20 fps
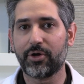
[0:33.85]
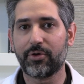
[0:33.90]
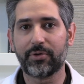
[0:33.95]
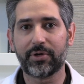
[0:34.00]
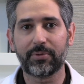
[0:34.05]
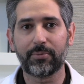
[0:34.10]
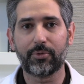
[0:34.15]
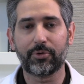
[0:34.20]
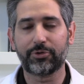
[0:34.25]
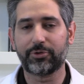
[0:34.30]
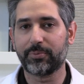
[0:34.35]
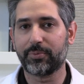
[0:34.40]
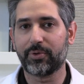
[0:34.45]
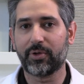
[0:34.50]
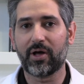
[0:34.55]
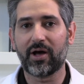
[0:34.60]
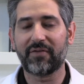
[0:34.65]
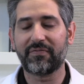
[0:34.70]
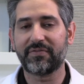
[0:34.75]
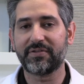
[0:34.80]
owning
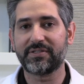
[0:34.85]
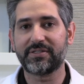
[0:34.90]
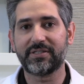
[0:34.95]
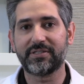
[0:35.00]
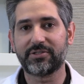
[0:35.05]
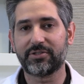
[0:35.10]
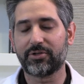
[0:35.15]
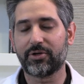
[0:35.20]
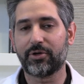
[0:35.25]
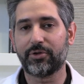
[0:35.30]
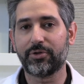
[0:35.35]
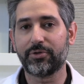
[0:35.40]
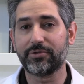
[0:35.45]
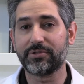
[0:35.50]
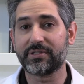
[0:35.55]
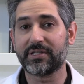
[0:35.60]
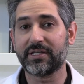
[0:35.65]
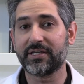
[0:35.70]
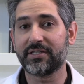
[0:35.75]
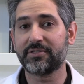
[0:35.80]
multiple offices and all
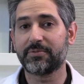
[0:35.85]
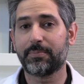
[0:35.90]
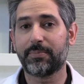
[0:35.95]
those things,